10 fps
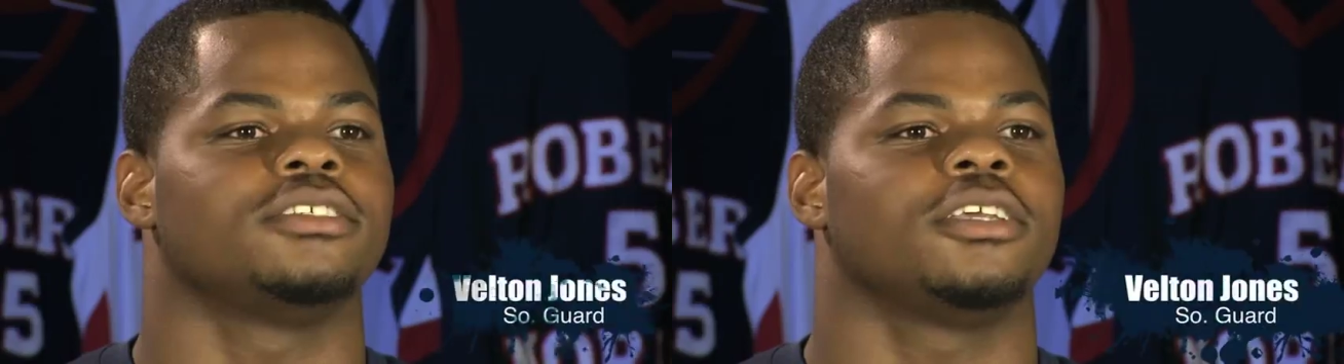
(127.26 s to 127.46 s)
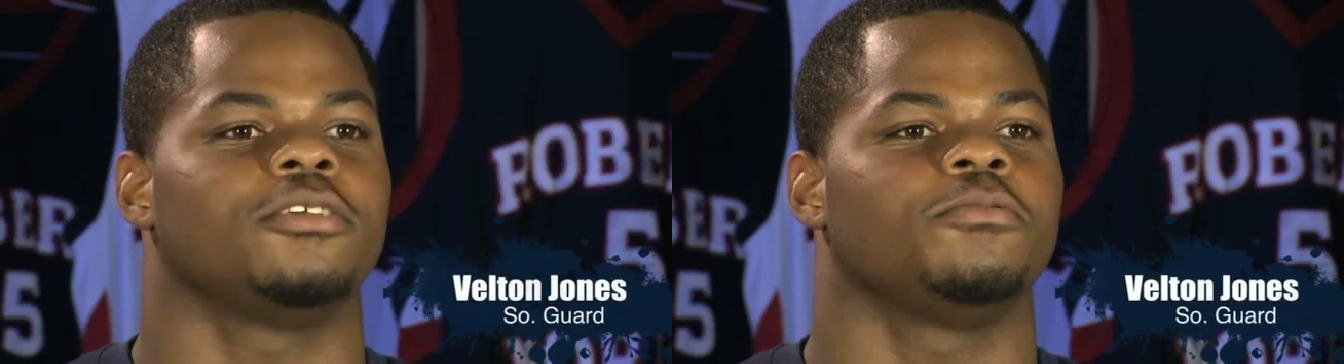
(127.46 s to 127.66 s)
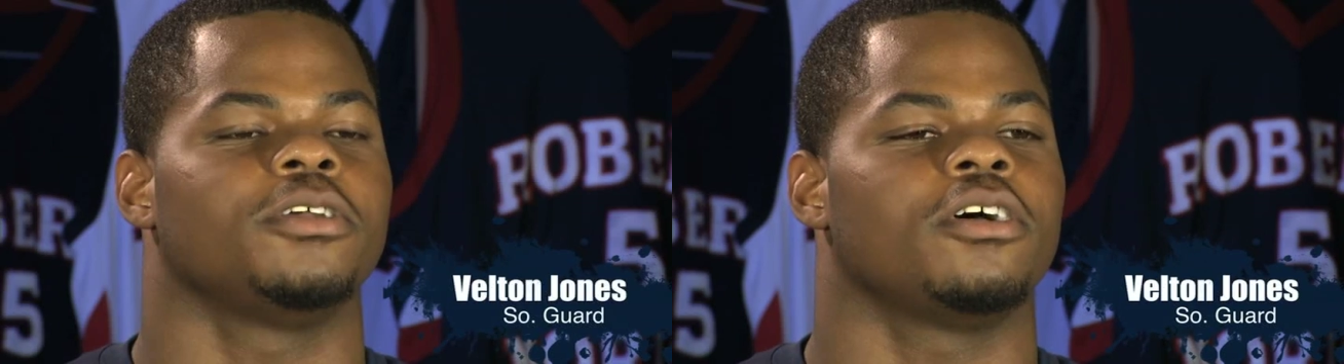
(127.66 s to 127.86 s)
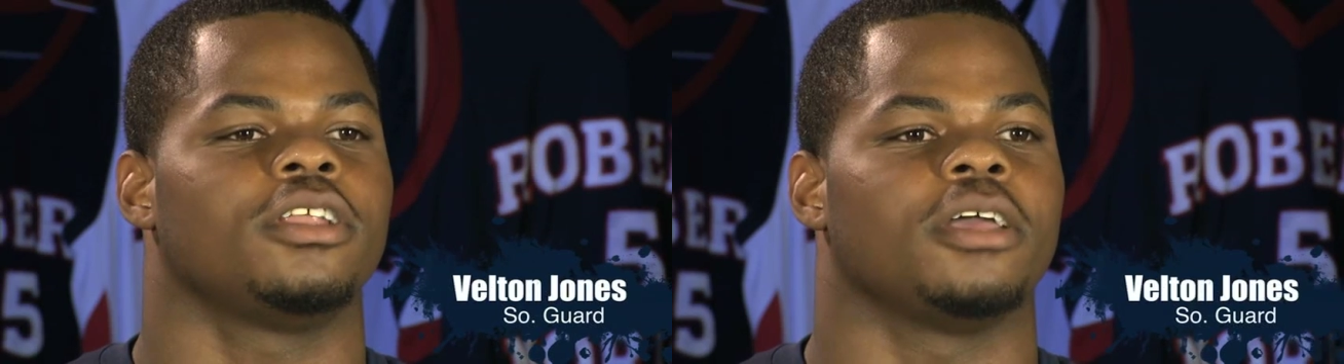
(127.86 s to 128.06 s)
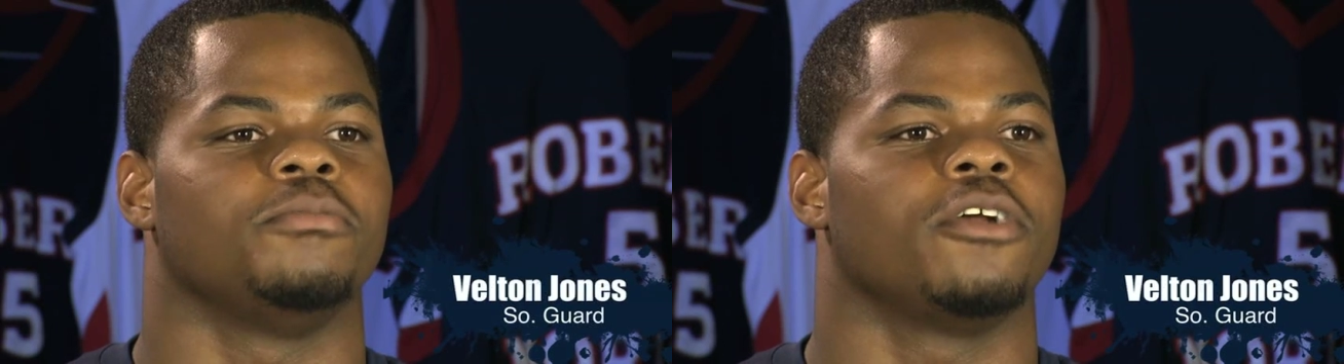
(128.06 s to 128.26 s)
a team, we are
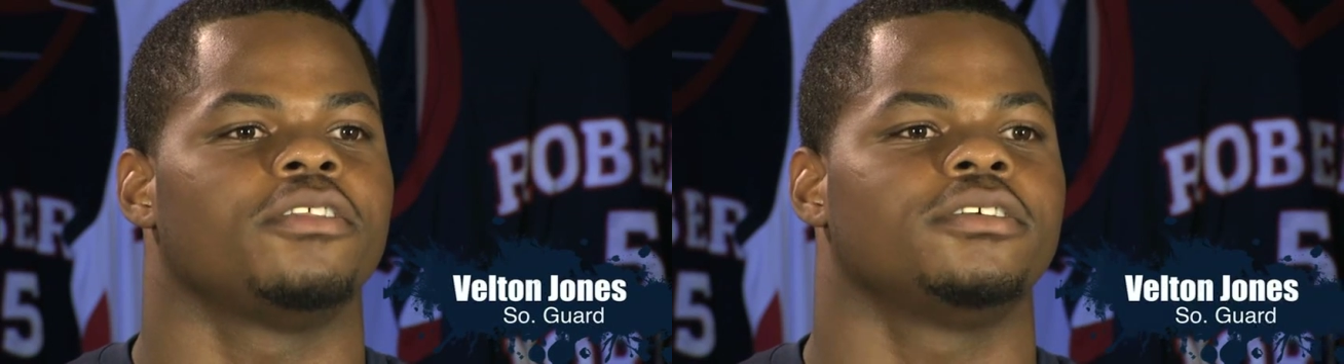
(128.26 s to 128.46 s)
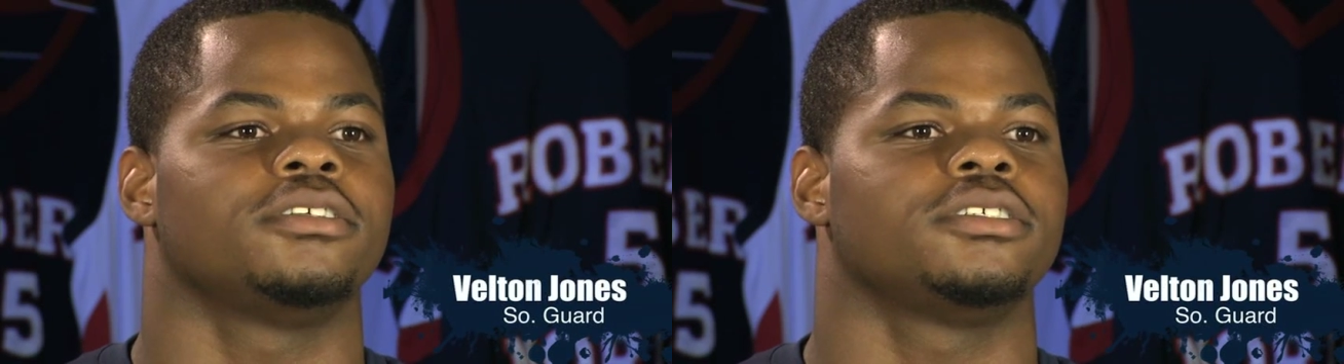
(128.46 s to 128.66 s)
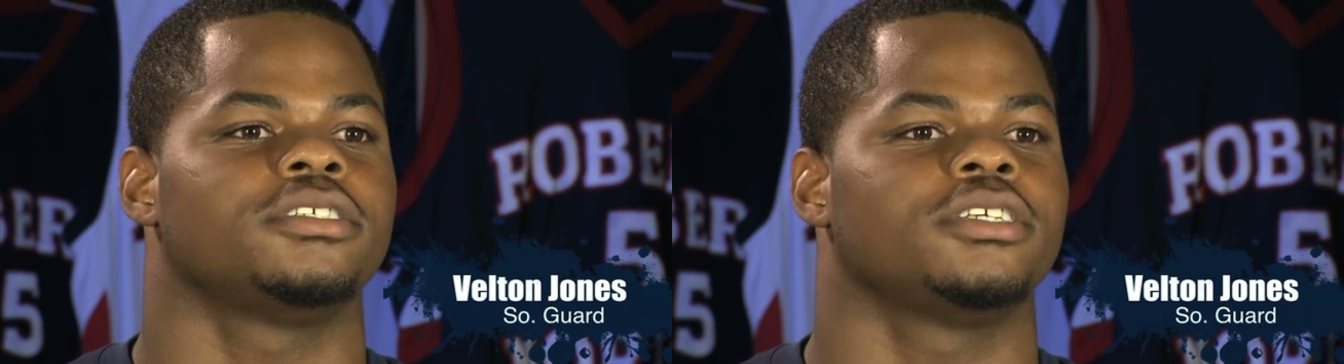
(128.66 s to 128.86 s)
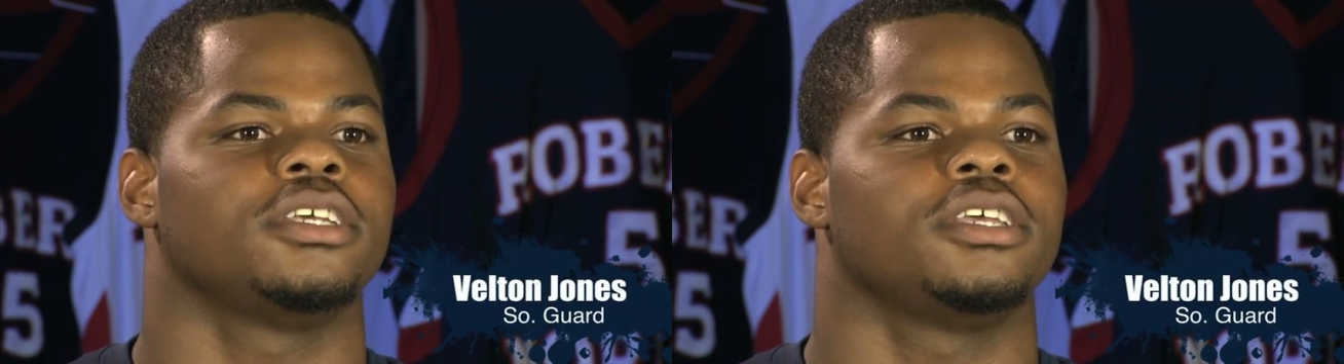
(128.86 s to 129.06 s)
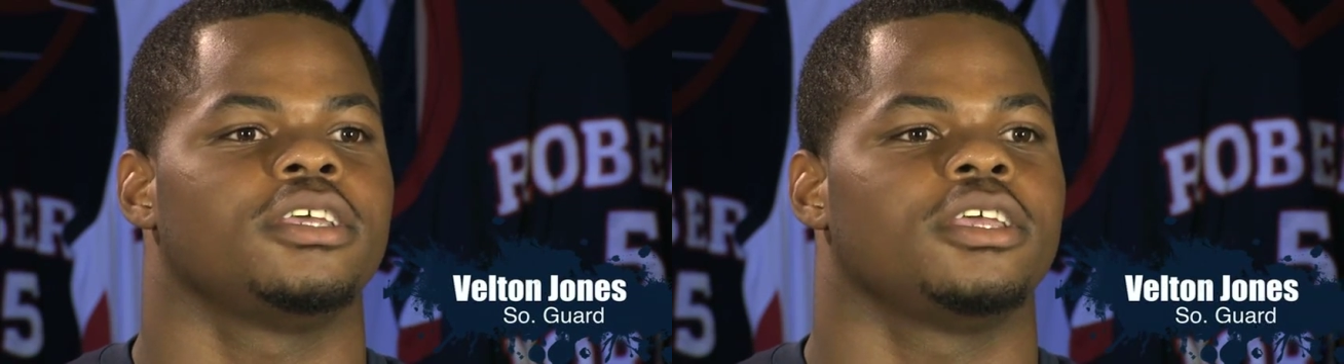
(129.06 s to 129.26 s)
like brothers
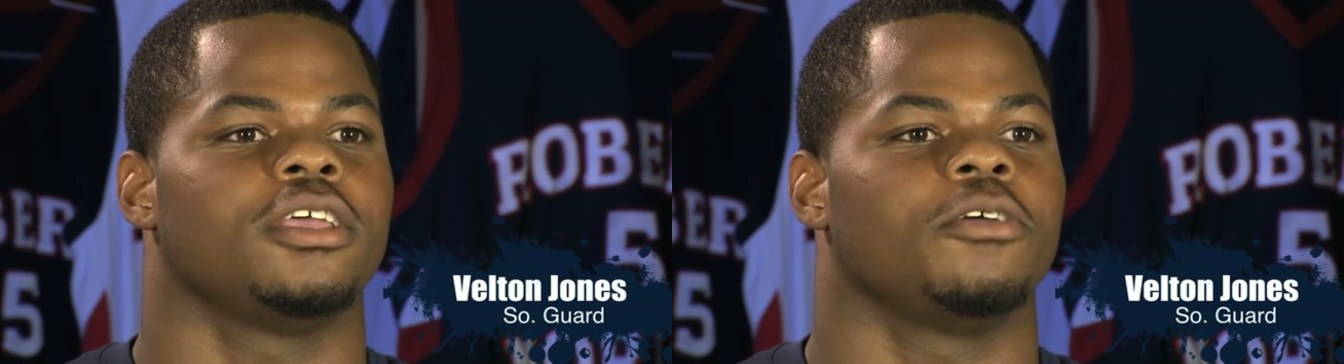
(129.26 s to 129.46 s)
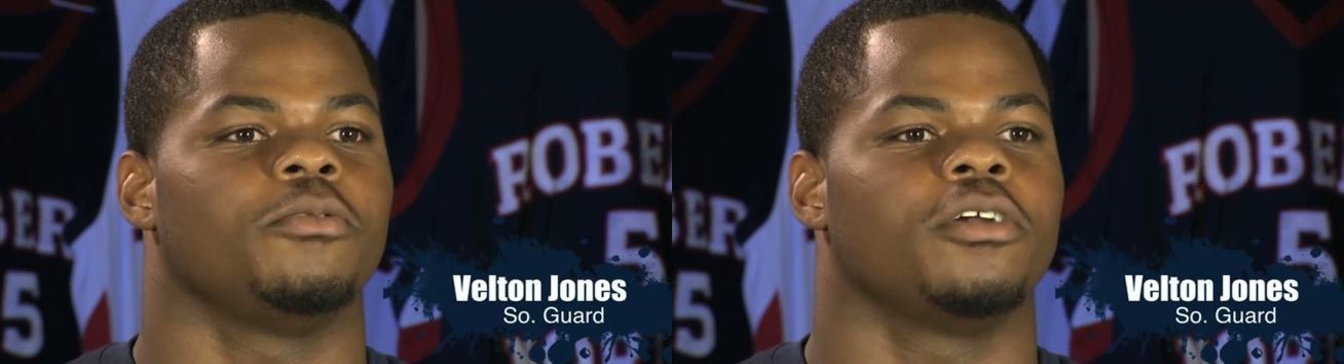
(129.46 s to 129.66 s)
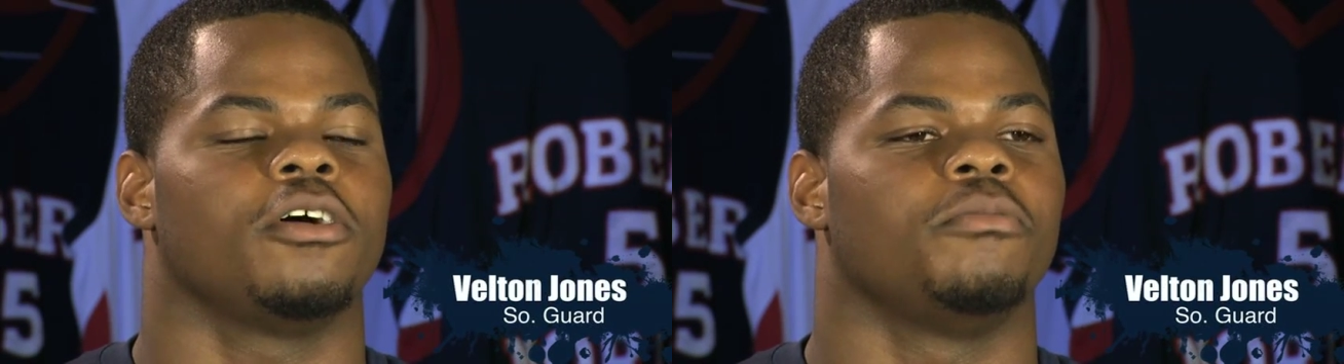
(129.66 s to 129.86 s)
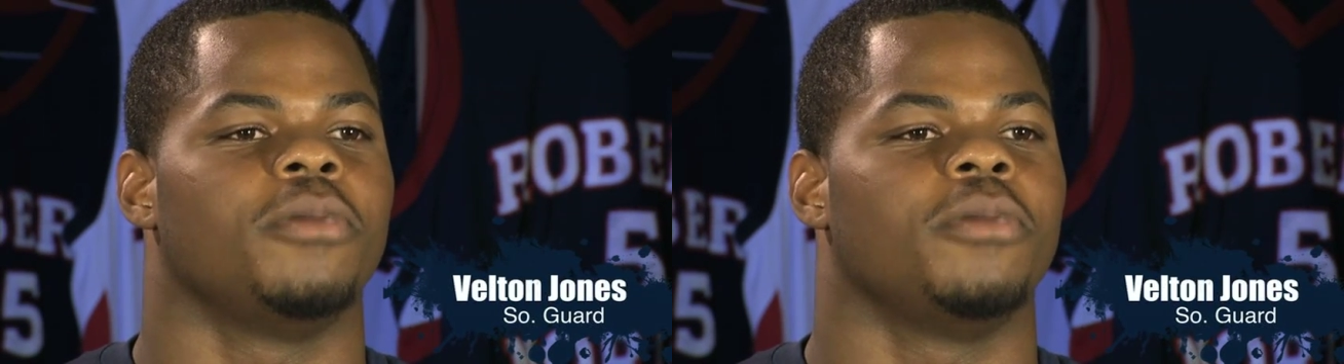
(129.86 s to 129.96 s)
we all